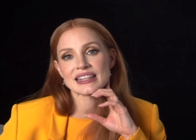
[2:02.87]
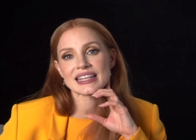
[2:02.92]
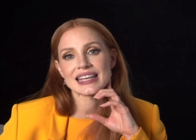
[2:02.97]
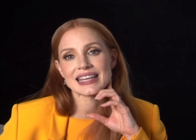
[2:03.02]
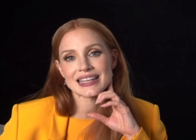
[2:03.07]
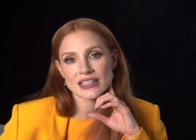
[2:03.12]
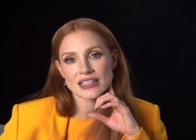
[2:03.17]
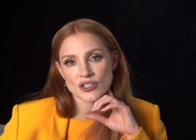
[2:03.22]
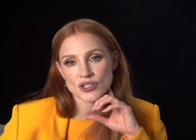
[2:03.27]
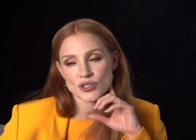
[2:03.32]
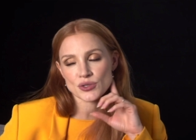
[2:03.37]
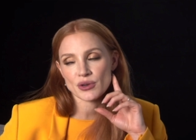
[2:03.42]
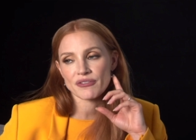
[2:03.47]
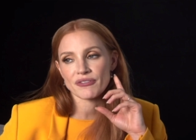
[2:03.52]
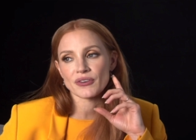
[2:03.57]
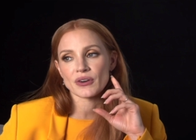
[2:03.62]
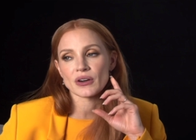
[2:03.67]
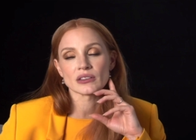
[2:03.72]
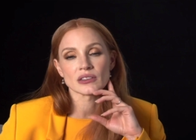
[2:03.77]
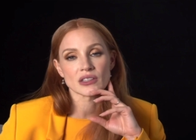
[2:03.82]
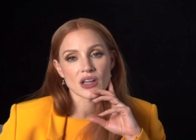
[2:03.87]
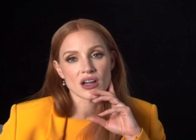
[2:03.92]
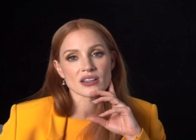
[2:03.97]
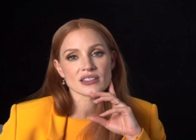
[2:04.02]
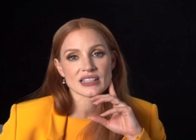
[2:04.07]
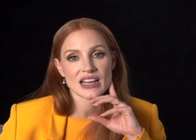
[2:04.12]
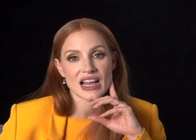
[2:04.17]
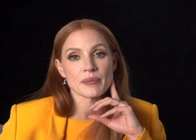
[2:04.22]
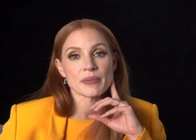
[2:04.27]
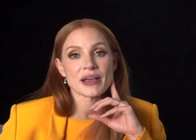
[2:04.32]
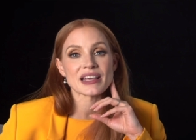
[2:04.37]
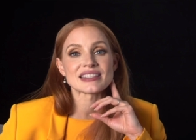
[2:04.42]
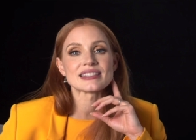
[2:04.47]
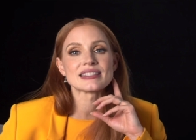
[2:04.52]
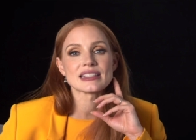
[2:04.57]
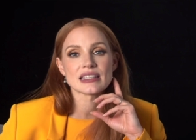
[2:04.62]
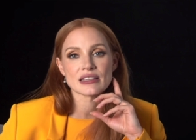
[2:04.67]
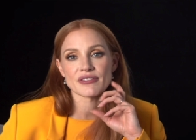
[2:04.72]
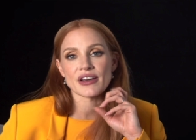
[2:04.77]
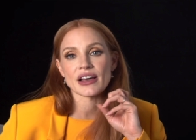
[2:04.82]
the industry for a long time has
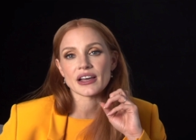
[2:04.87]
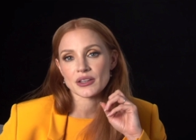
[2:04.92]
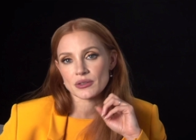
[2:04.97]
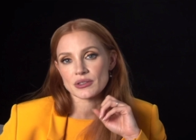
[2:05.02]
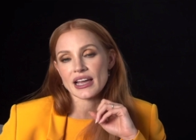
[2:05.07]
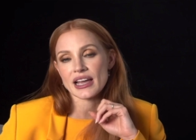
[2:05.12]
devalued